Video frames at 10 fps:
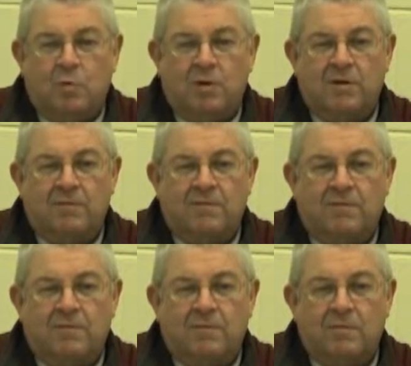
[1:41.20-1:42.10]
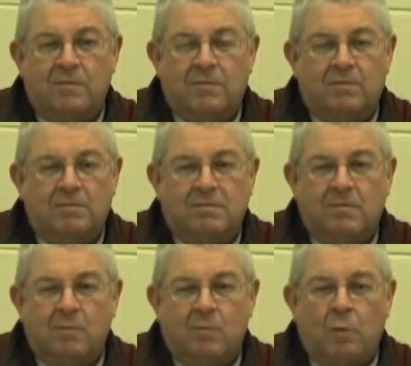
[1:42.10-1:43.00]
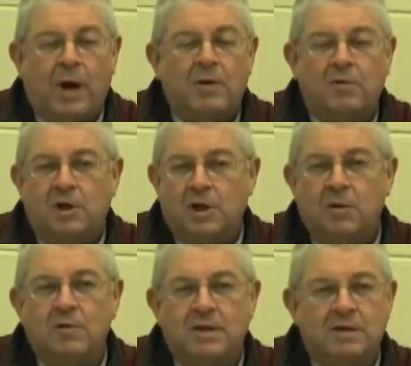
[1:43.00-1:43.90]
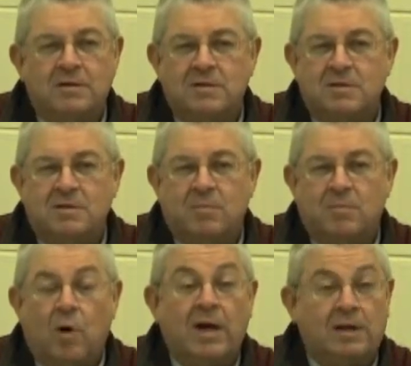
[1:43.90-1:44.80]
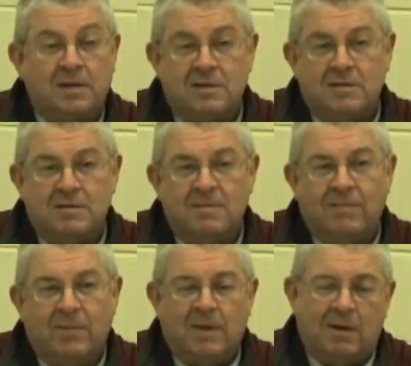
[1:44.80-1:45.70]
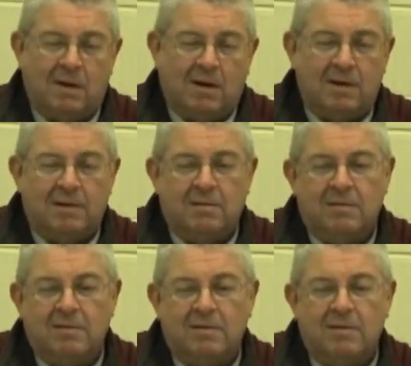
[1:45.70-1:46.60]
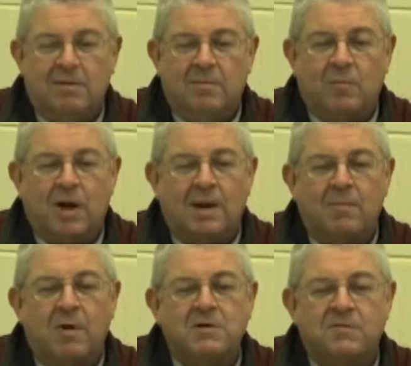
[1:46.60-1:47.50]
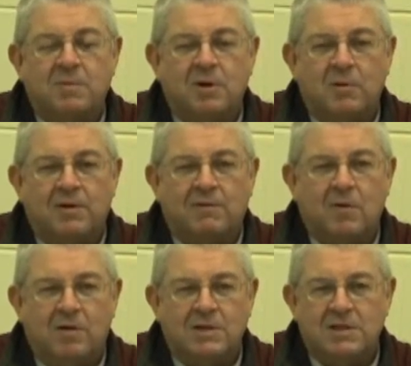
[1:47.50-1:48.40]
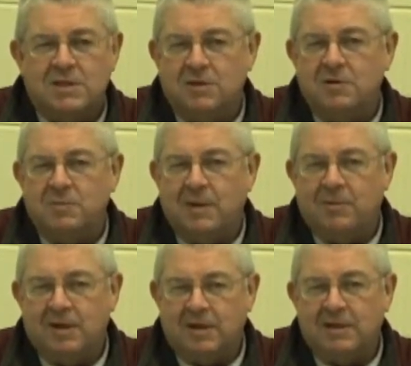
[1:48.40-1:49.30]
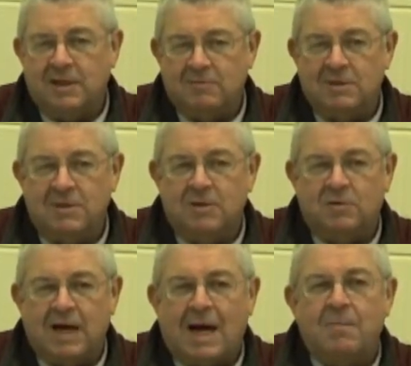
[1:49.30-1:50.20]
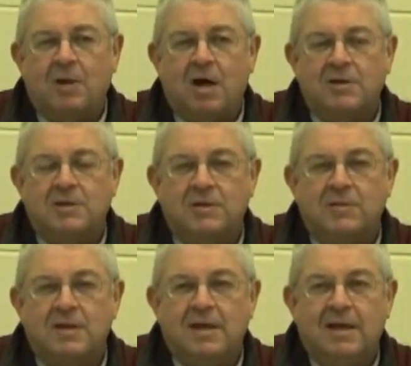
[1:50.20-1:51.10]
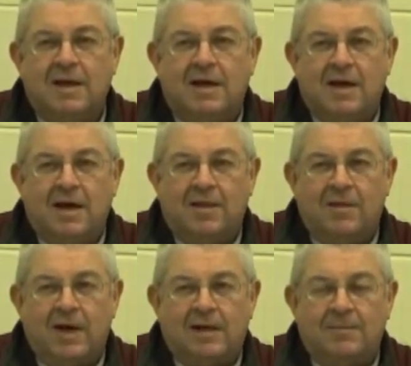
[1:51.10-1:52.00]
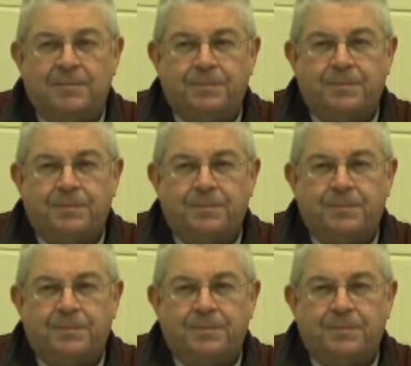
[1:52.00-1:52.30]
would have rendered the unions pointless. The one I'm most familiar with, of course, is the Newspaper Guild. It was the union I belonged to. That